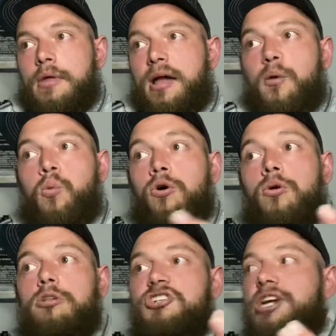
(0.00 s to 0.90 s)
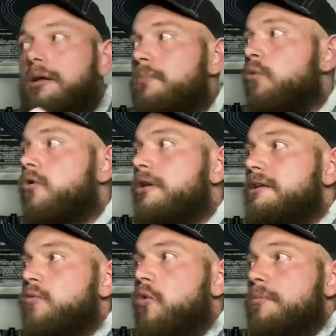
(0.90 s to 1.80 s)
a world gym or an
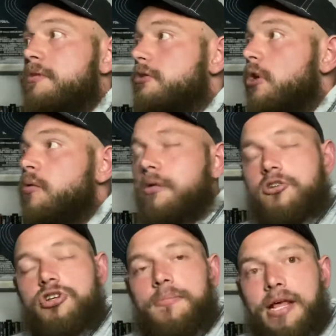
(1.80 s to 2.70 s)
enormous Gold's gym.